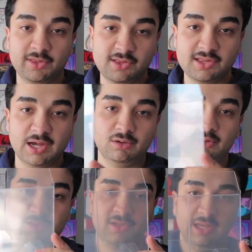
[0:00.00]
this is how it
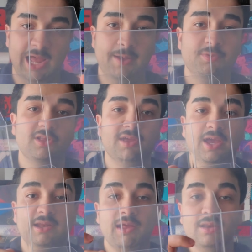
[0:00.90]
looks collapsed,
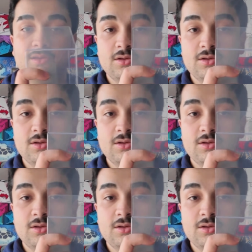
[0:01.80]
and then